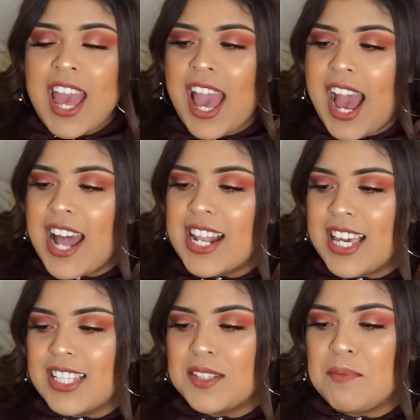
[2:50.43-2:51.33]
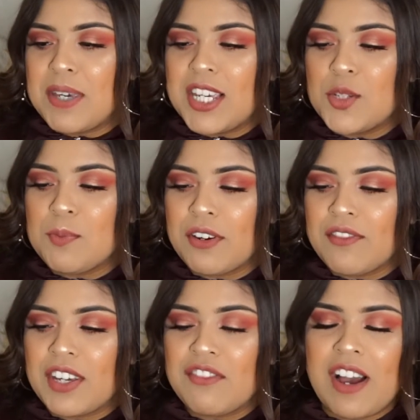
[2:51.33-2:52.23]
and it's the Peach
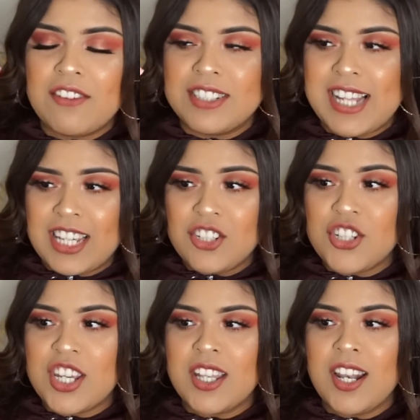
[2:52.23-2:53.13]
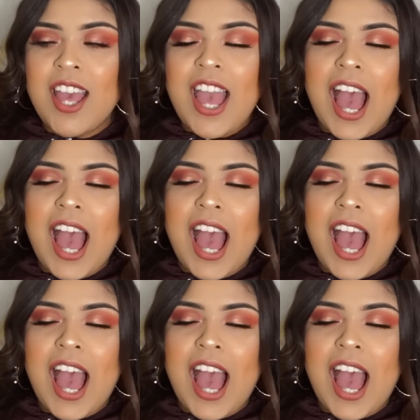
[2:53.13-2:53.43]
Perfect foundation.